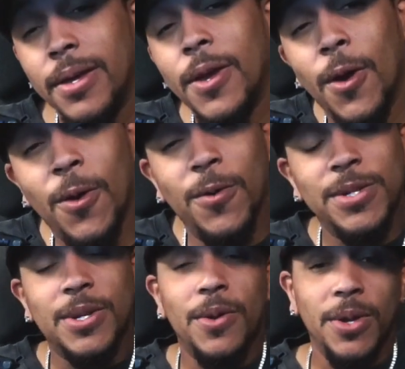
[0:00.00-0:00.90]
Yo,
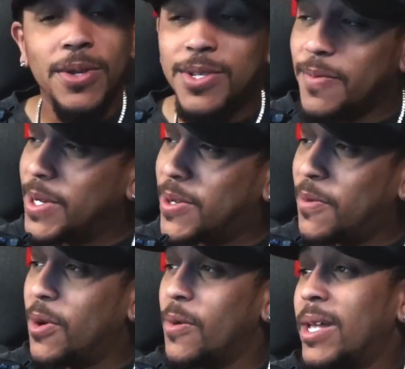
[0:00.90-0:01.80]
what's going on YouTube? It's your
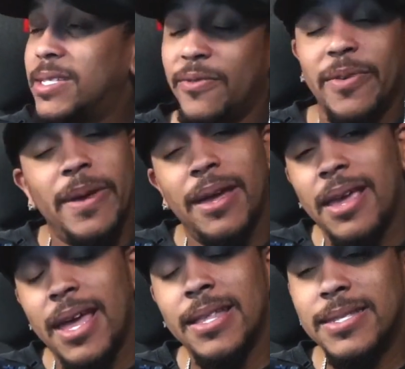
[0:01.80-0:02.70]
boy Y C B, man,
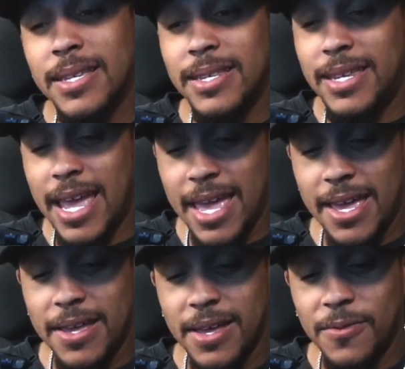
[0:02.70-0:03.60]
and
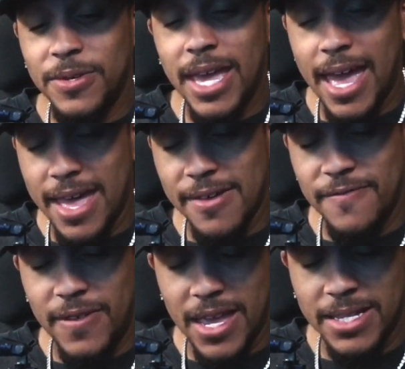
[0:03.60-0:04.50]
today we have
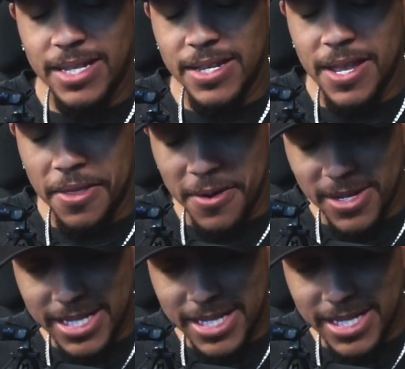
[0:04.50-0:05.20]
yet another